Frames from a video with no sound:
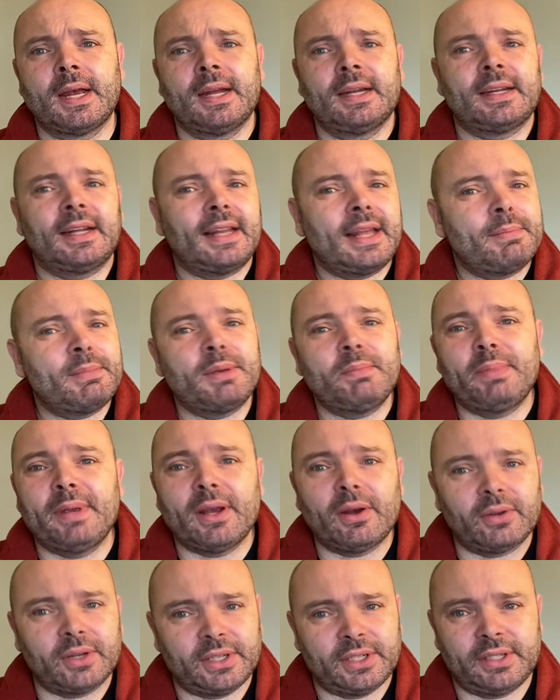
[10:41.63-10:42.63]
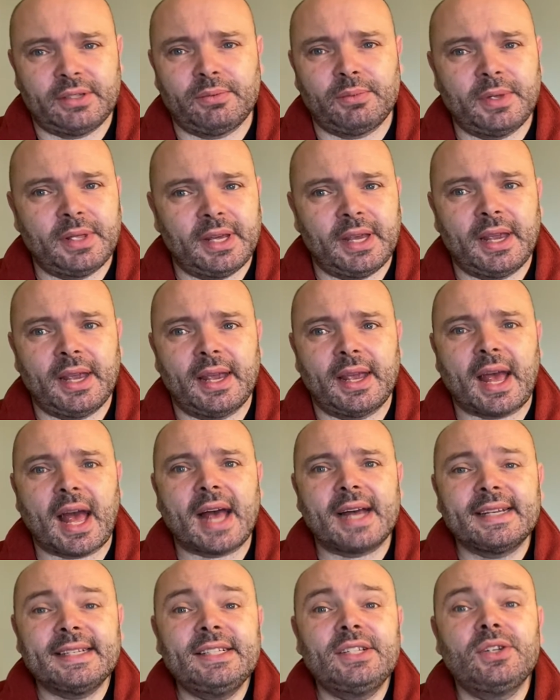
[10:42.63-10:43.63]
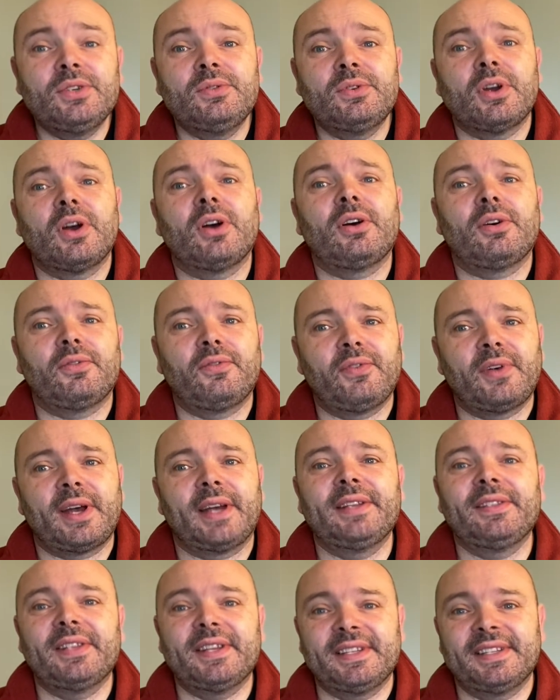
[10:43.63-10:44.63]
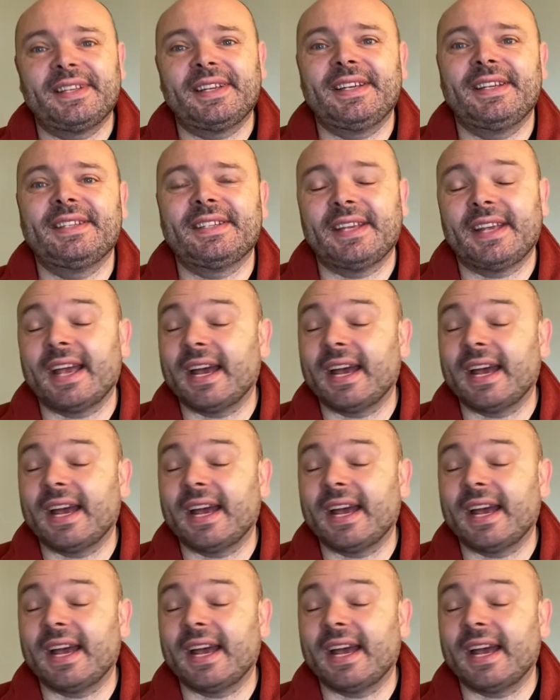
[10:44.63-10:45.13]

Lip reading: Now let me be honest with you here. I do not find this easy,